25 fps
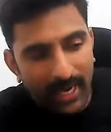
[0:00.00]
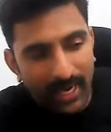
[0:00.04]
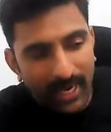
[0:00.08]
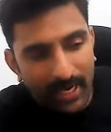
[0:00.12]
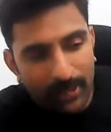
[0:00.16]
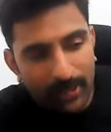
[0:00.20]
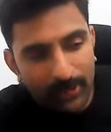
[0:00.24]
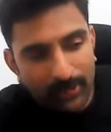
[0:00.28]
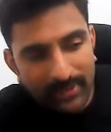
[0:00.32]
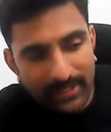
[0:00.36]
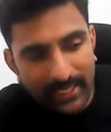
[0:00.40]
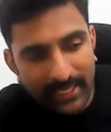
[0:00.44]
I
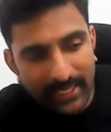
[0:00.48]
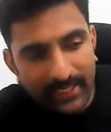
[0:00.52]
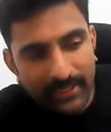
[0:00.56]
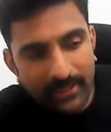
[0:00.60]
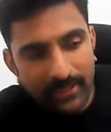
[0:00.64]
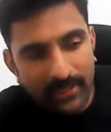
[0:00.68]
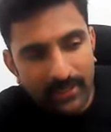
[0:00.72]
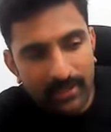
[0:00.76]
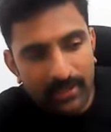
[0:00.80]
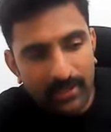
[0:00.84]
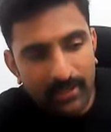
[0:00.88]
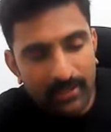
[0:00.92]
have
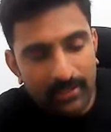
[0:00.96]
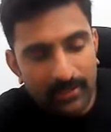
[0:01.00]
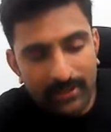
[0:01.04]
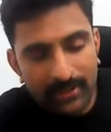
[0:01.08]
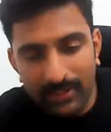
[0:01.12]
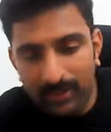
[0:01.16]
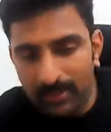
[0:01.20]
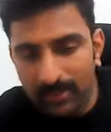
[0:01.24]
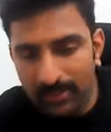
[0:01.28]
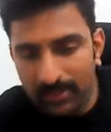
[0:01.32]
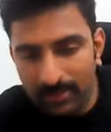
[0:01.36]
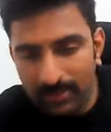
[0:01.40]
sent uh,
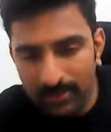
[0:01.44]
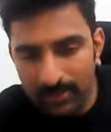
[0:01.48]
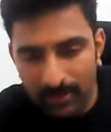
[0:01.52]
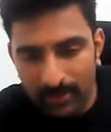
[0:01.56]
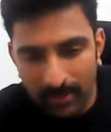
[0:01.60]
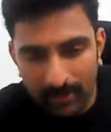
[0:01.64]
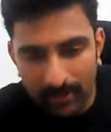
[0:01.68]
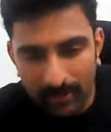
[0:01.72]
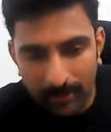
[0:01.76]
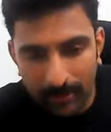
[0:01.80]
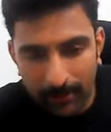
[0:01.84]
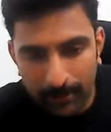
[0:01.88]
this
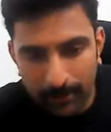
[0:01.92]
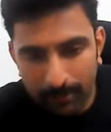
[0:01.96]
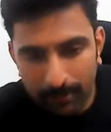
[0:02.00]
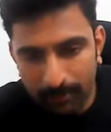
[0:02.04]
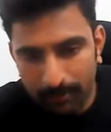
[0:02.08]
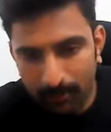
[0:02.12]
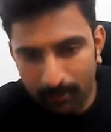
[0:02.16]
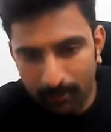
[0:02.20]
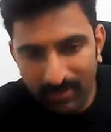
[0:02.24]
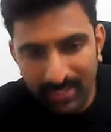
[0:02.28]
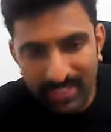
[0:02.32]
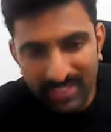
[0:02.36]

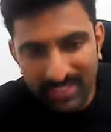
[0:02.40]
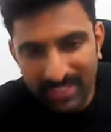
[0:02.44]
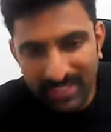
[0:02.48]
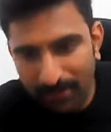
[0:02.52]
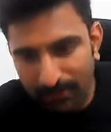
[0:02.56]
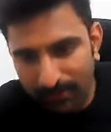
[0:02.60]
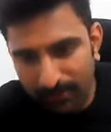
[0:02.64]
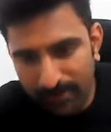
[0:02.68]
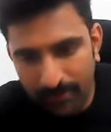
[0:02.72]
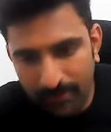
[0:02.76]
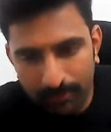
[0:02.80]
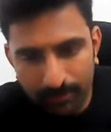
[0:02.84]
um, this
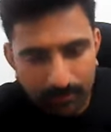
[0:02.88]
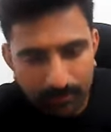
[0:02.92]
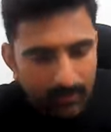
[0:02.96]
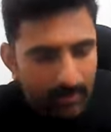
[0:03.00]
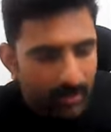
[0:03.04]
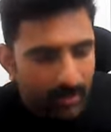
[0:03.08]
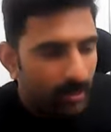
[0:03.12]
gift.